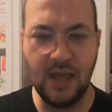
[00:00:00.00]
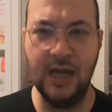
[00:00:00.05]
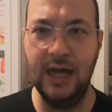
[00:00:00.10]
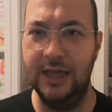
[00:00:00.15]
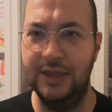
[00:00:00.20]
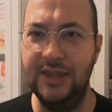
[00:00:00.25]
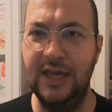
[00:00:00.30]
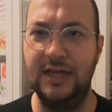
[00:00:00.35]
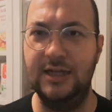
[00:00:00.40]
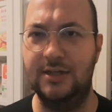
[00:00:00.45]

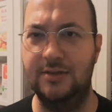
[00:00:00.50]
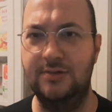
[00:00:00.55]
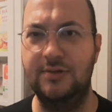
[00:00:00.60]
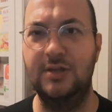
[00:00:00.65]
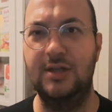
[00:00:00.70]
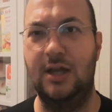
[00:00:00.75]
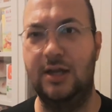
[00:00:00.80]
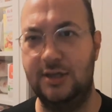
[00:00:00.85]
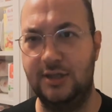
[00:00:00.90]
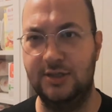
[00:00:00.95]
and then do
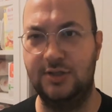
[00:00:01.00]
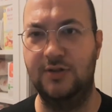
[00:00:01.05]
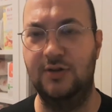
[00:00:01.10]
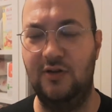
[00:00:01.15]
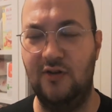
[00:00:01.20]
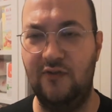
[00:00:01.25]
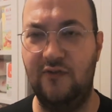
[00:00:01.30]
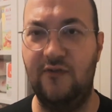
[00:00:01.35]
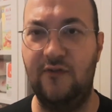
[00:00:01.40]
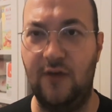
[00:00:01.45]
like a
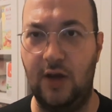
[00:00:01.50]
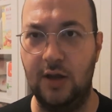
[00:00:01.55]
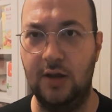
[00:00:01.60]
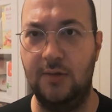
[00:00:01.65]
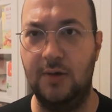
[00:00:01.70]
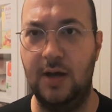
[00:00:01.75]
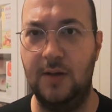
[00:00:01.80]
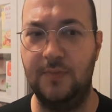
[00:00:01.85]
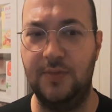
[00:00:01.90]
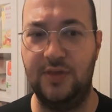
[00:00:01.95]
sort of
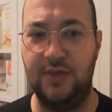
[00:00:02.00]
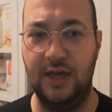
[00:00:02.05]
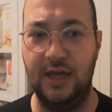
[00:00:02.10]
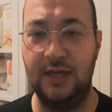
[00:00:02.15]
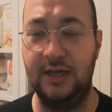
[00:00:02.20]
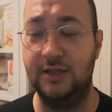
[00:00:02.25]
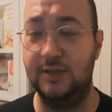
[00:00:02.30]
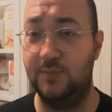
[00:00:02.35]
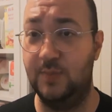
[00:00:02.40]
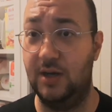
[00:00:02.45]
follow-up
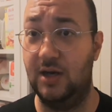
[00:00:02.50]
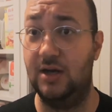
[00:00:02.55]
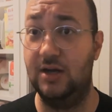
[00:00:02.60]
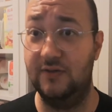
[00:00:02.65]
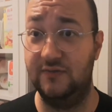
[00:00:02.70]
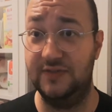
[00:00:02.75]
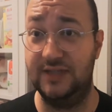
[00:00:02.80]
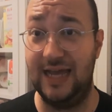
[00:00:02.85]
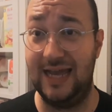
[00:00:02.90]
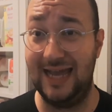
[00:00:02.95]
thing as part
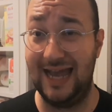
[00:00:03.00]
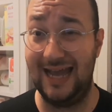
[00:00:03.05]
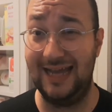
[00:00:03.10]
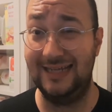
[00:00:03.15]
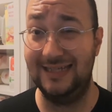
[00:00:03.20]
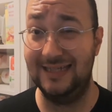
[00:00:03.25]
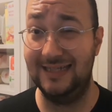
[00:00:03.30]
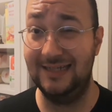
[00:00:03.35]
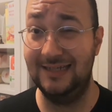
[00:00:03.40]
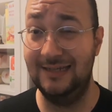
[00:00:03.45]
of day
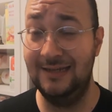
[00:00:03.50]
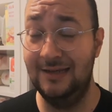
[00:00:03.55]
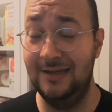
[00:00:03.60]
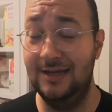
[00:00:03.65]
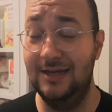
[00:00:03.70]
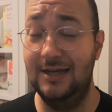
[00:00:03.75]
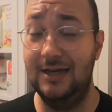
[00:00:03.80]
18.